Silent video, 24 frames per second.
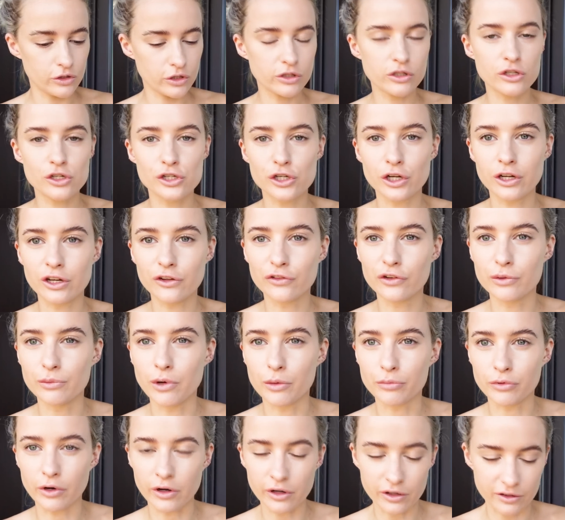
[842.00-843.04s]
Just to show you a few more
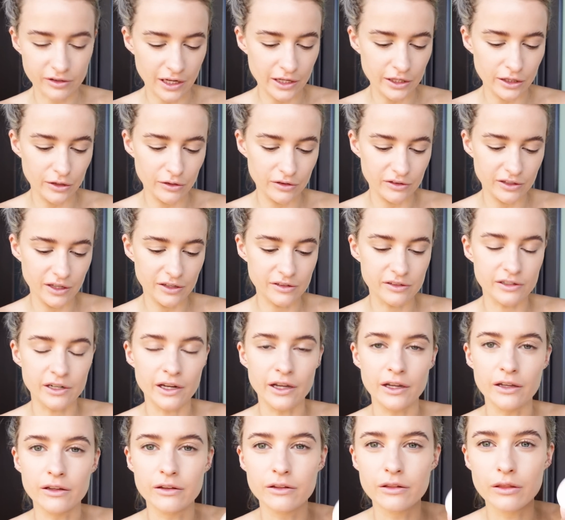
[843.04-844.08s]
products that I used
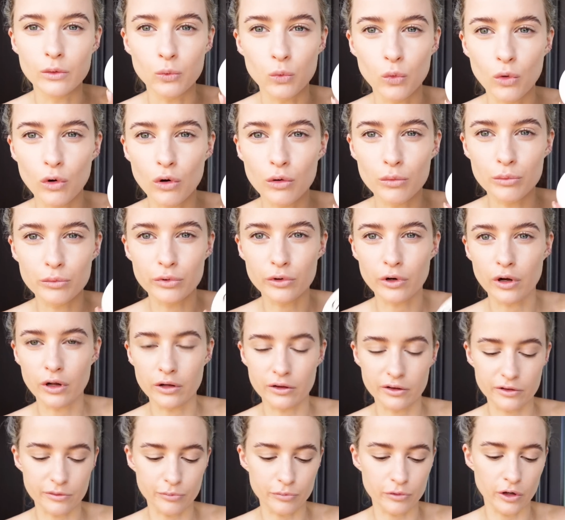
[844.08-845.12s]
yesterday, Warm
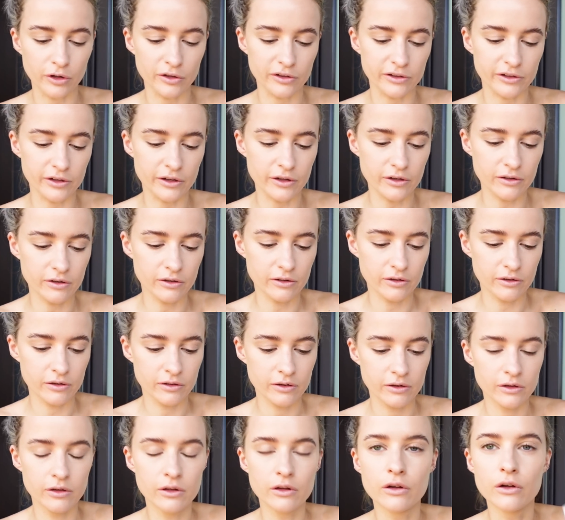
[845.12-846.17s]
Bronze Bronzer,
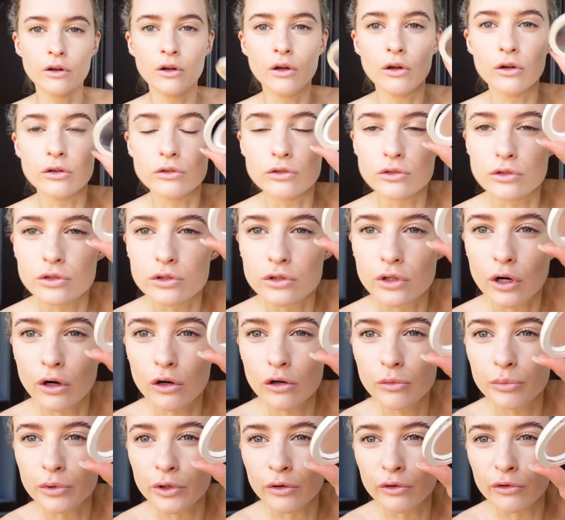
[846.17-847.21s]

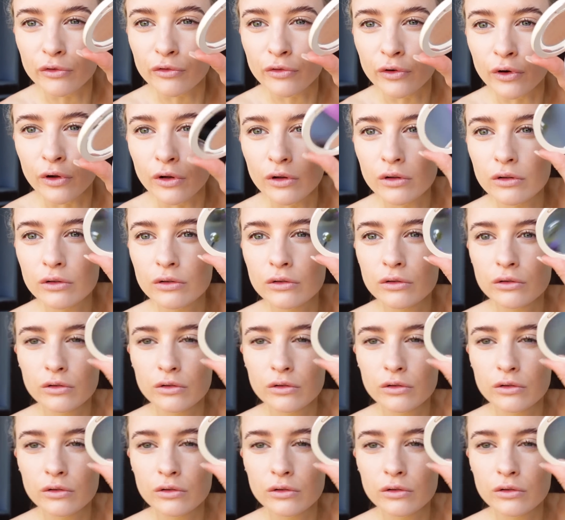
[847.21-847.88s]
so beautiful.